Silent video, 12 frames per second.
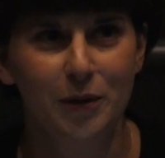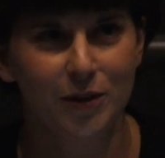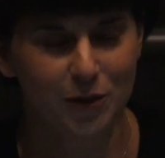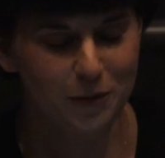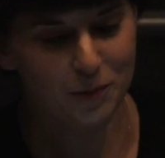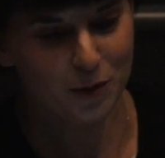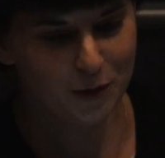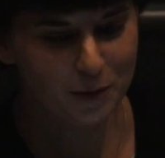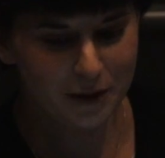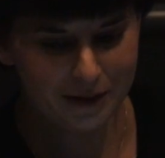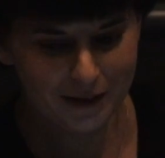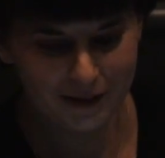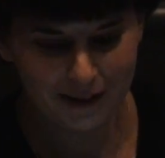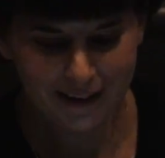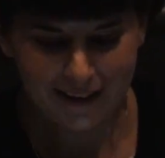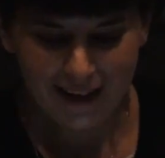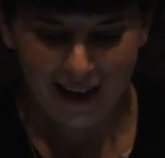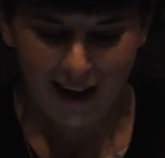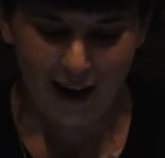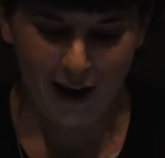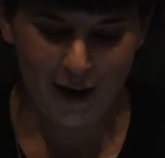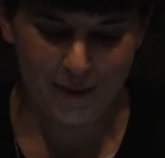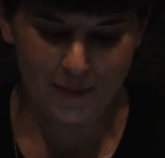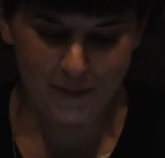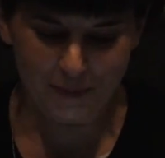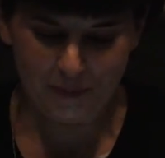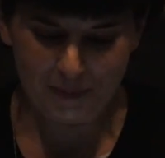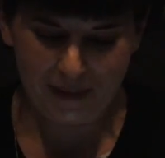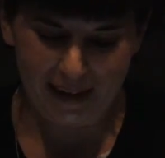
why I should move to Bristol. But